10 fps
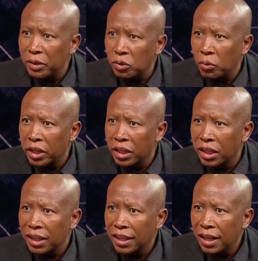is working.
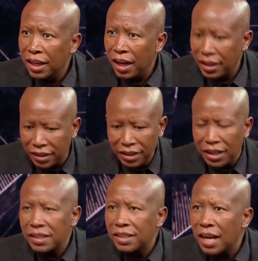Let's
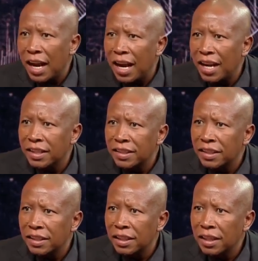industrialize.
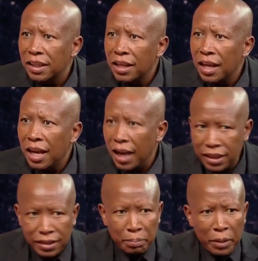
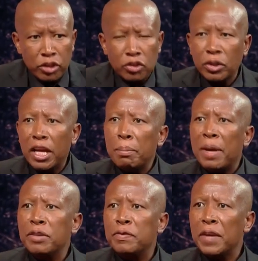Let's make sure that
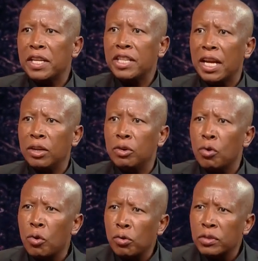manufacturing
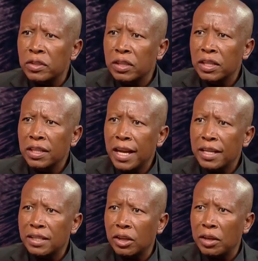grows
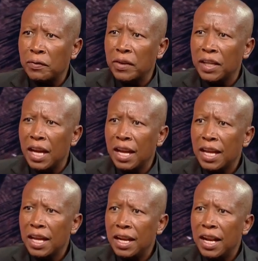in South Africa.
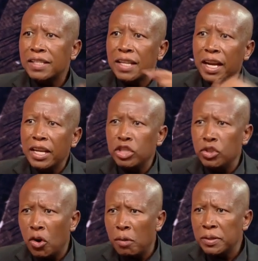Let's create
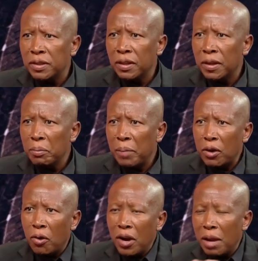jobs.
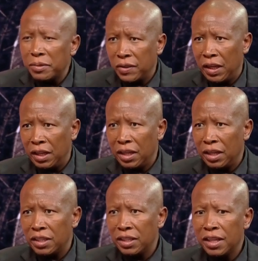But all I'm saying
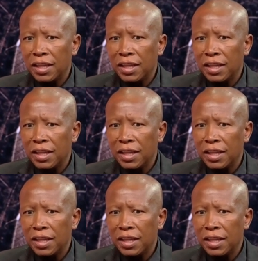is,